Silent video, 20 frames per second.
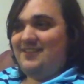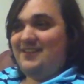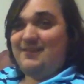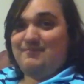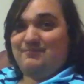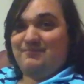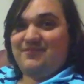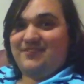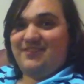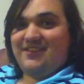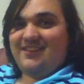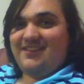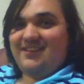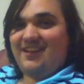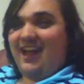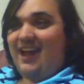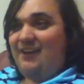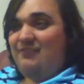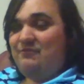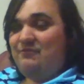Yep,
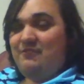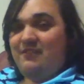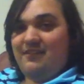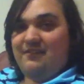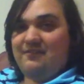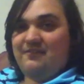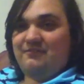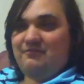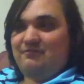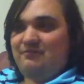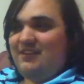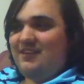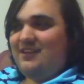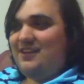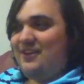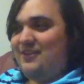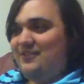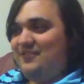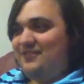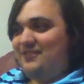I've
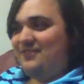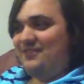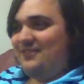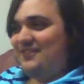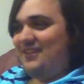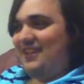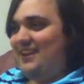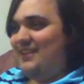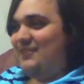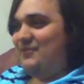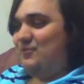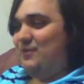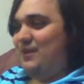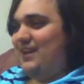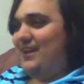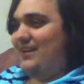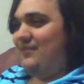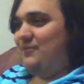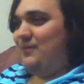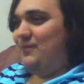videoed, it's
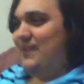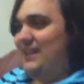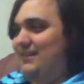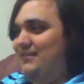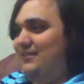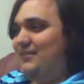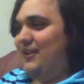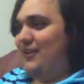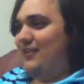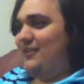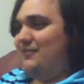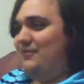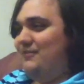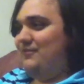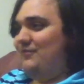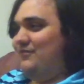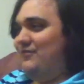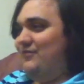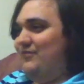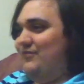weird, we've done
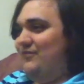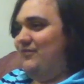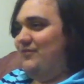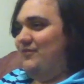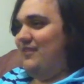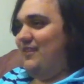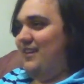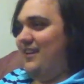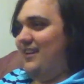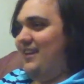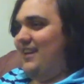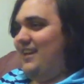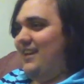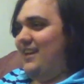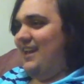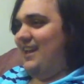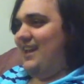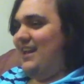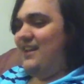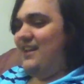
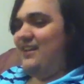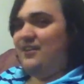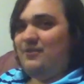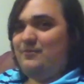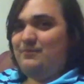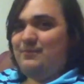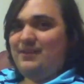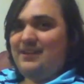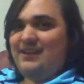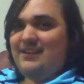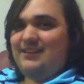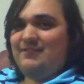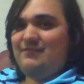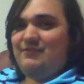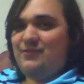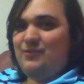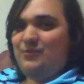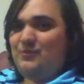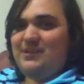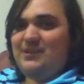it in a completely
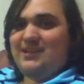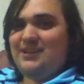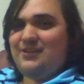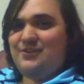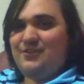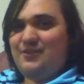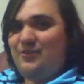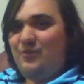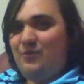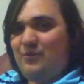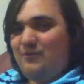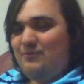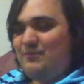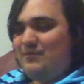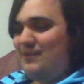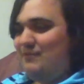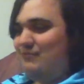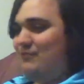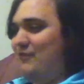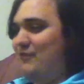different order. We didn't do it all
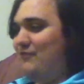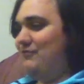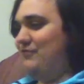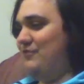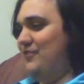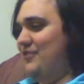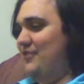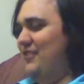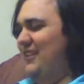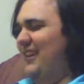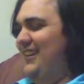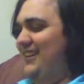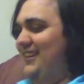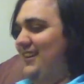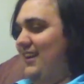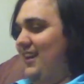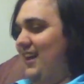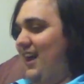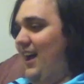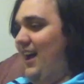complete run through.
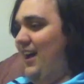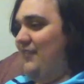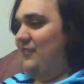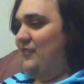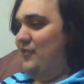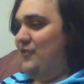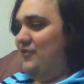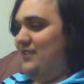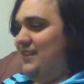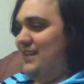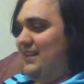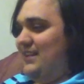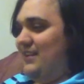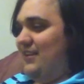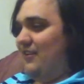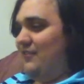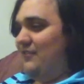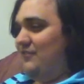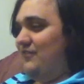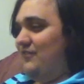I've already
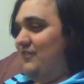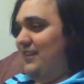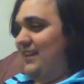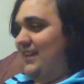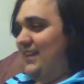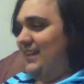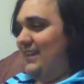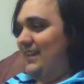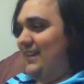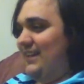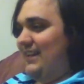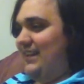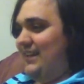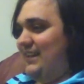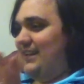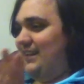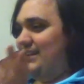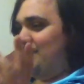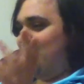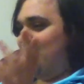done
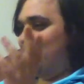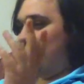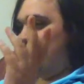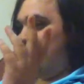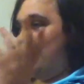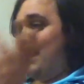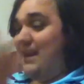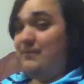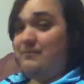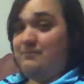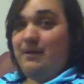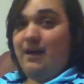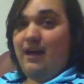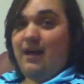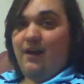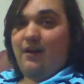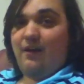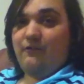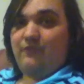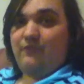the main
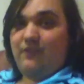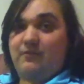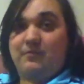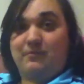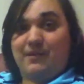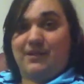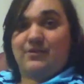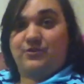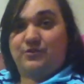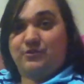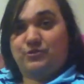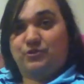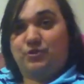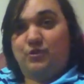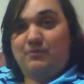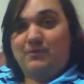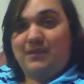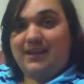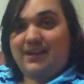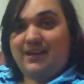part of it. The bit you just
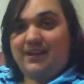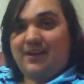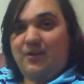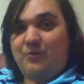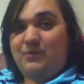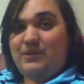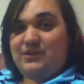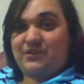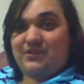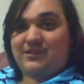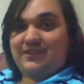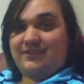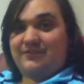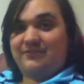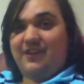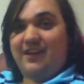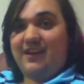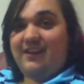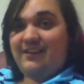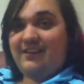saw a minute ago, we just
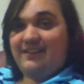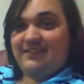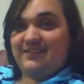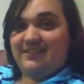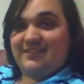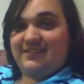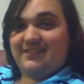did that.